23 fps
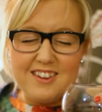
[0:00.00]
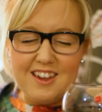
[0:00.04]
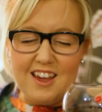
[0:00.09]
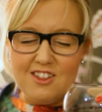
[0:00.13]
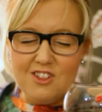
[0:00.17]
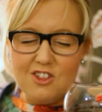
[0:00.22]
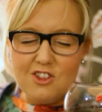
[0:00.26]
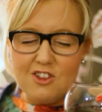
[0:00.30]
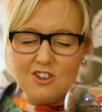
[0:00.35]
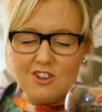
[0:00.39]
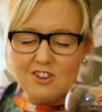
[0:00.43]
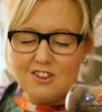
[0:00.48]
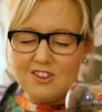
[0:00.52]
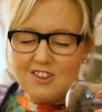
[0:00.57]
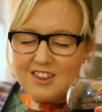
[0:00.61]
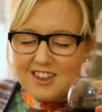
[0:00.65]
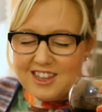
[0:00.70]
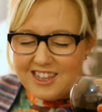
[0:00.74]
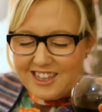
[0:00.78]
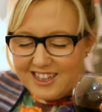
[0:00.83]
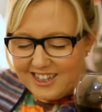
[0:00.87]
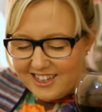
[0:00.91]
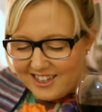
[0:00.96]

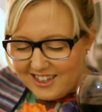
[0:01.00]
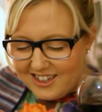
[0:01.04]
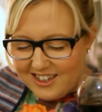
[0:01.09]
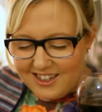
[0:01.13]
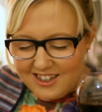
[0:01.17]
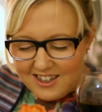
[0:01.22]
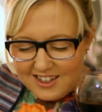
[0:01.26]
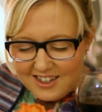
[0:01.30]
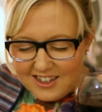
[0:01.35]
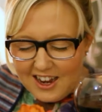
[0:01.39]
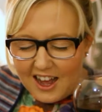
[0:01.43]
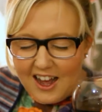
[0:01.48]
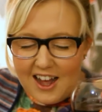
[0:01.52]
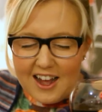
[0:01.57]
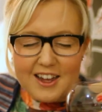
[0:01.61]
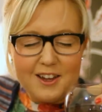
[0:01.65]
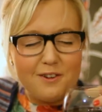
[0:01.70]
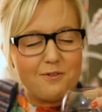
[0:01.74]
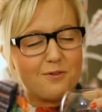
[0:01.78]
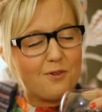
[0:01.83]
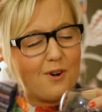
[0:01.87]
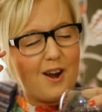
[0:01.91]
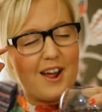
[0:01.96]
just
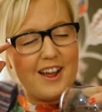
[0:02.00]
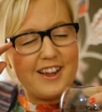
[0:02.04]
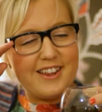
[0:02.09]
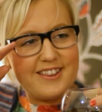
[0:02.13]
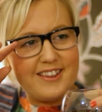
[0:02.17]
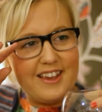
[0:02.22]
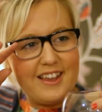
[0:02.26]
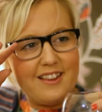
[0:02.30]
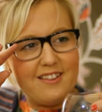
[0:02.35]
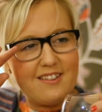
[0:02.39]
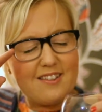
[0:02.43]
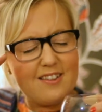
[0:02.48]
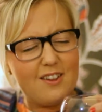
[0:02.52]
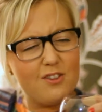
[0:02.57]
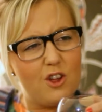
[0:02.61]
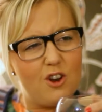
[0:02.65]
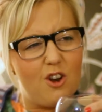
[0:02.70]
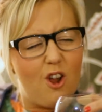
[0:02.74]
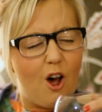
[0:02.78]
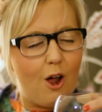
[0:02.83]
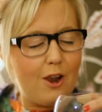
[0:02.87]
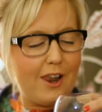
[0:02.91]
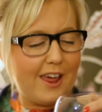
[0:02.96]
dive right into the
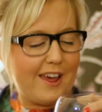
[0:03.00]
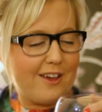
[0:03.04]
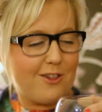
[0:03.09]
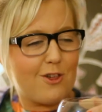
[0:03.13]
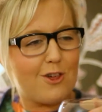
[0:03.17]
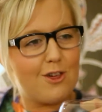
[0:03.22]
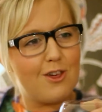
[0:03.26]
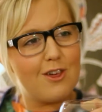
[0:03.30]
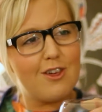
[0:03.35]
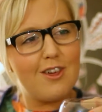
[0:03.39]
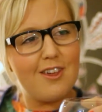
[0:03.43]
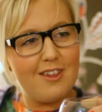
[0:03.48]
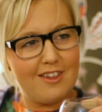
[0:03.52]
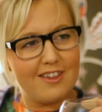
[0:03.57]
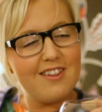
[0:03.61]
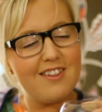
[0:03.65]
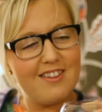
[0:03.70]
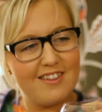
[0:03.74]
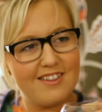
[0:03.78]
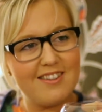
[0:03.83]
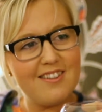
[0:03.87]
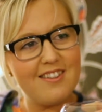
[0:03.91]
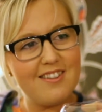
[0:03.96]
knowledge.
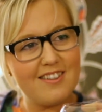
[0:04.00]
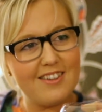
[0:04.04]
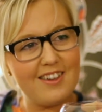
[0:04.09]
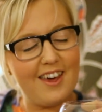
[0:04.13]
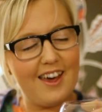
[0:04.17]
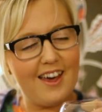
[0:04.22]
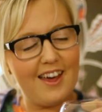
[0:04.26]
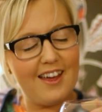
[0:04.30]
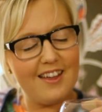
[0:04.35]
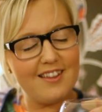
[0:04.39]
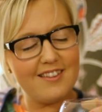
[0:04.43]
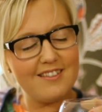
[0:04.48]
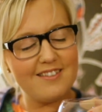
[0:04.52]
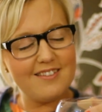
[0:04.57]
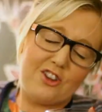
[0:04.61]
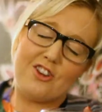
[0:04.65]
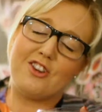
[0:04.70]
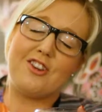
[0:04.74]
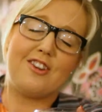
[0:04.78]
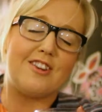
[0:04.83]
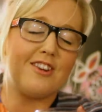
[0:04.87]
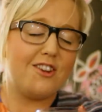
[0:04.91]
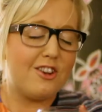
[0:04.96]
Yeah.
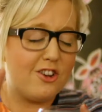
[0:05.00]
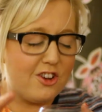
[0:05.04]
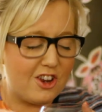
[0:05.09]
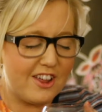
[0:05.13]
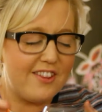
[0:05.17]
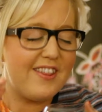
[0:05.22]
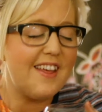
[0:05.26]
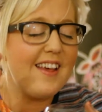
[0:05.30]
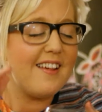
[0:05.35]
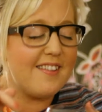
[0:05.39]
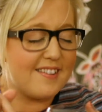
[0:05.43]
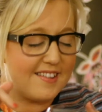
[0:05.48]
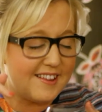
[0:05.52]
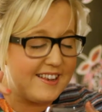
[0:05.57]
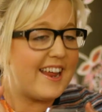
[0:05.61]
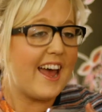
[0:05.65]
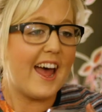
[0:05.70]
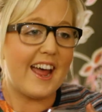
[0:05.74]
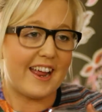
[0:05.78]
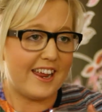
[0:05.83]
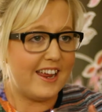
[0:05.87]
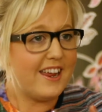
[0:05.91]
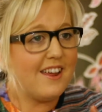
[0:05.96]
To this
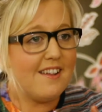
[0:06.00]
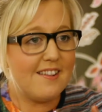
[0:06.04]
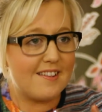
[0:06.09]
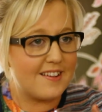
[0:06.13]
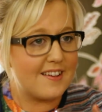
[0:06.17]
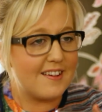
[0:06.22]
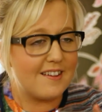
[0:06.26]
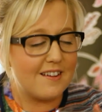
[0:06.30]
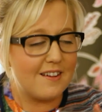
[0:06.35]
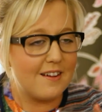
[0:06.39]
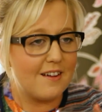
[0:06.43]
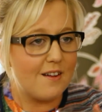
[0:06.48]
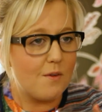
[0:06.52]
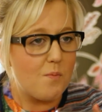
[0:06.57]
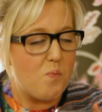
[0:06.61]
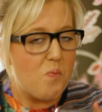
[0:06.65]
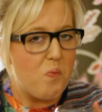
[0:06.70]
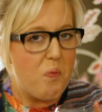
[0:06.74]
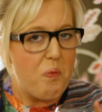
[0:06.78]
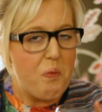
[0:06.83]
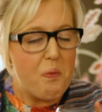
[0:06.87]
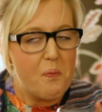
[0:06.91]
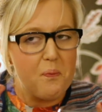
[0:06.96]
date,
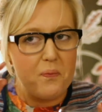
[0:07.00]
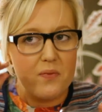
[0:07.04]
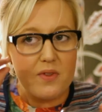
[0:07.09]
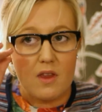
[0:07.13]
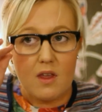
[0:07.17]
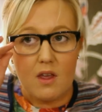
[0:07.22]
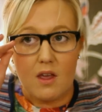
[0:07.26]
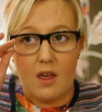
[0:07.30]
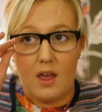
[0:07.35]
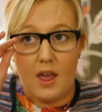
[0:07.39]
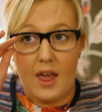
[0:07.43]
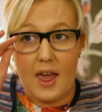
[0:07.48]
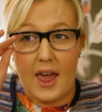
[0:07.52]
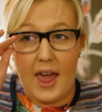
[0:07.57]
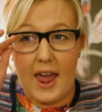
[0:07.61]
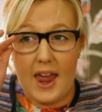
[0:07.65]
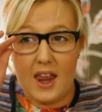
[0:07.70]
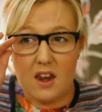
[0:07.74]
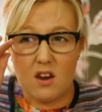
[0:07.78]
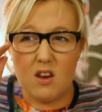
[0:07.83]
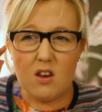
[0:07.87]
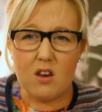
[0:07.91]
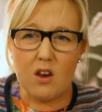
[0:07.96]

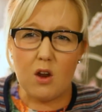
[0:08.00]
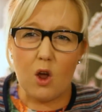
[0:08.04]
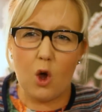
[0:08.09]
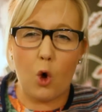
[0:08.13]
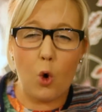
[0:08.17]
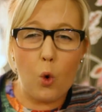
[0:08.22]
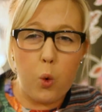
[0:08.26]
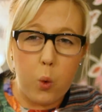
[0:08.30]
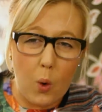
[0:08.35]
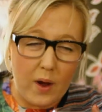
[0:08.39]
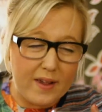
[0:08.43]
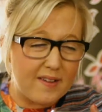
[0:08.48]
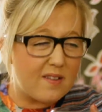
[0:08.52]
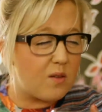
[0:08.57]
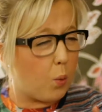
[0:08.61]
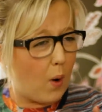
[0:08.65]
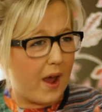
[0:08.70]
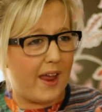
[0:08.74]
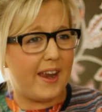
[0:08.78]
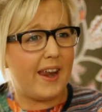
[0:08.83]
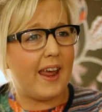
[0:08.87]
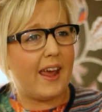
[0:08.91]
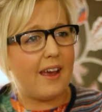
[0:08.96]
in quiz
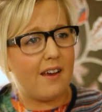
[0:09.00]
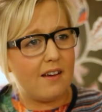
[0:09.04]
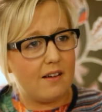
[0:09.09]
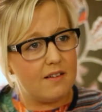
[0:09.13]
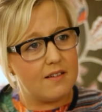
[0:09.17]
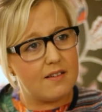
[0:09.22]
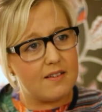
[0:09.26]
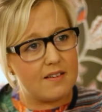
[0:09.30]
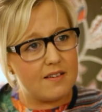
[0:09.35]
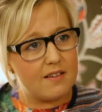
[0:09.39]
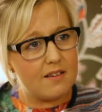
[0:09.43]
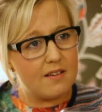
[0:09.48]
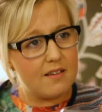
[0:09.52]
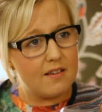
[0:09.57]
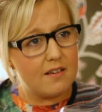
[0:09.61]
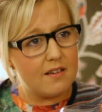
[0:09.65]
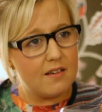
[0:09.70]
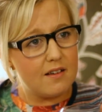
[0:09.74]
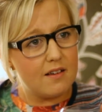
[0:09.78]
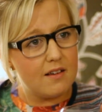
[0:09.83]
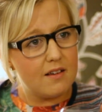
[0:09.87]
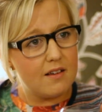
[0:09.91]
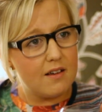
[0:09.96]
winnings,
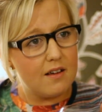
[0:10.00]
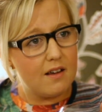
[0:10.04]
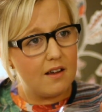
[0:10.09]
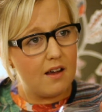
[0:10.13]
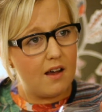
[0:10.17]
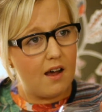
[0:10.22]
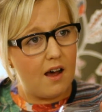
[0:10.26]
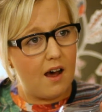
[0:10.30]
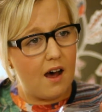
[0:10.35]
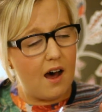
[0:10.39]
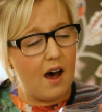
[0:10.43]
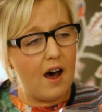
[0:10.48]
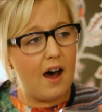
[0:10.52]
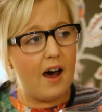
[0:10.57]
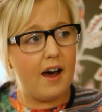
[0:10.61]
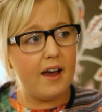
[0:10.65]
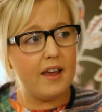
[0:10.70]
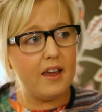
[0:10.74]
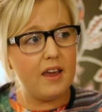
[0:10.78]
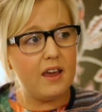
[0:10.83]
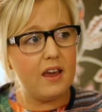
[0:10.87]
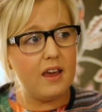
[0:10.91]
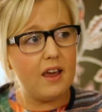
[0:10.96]

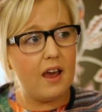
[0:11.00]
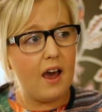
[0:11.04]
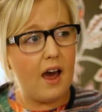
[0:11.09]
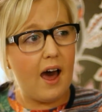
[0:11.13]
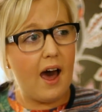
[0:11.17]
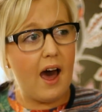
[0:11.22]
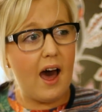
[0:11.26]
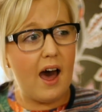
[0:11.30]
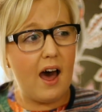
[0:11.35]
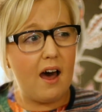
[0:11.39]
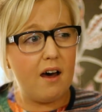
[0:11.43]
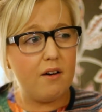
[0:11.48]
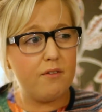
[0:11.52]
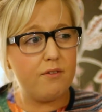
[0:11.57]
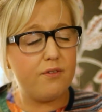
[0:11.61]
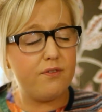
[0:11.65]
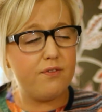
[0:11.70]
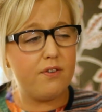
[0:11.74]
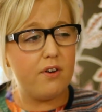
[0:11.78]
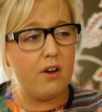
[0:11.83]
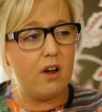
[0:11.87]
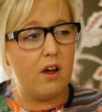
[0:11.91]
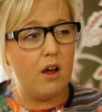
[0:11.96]
I
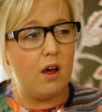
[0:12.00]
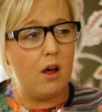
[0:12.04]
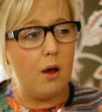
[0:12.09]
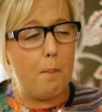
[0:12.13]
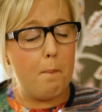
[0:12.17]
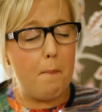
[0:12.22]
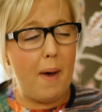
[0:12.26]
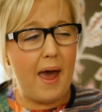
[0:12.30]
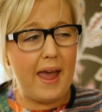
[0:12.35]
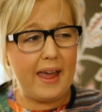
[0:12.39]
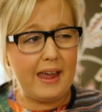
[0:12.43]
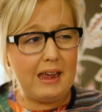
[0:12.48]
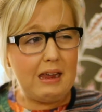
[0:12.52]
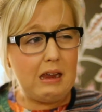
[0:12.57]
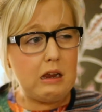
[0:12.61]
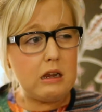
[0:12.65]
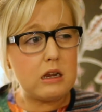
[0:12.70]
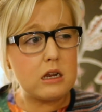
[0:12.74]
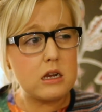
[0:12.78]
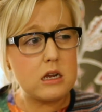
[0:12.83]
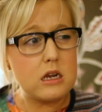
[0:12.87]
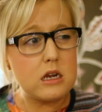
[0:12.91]
have made